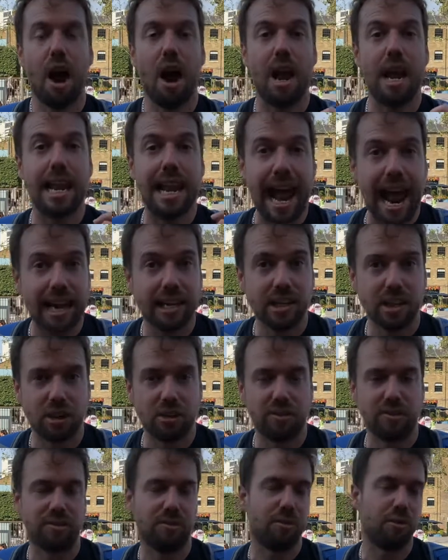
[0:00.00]
Land
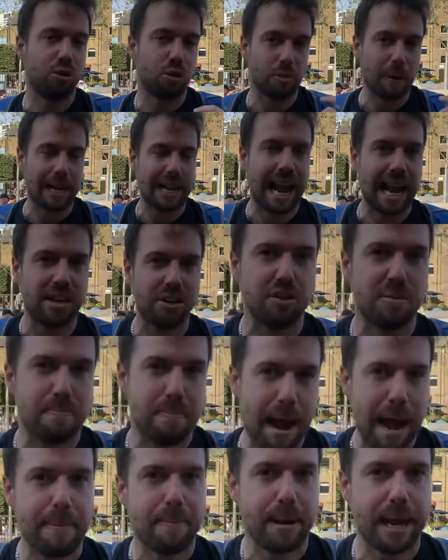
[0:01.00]
use, so we talked about land use
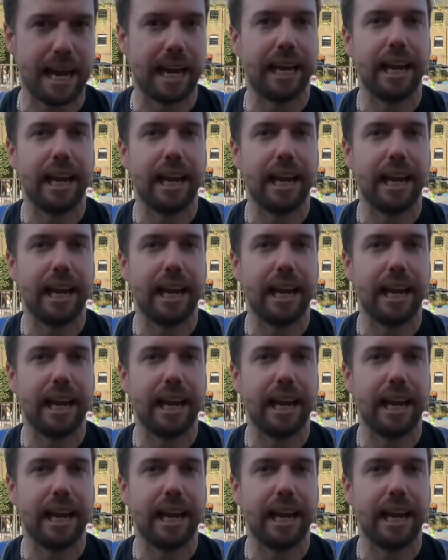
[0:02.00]
mapping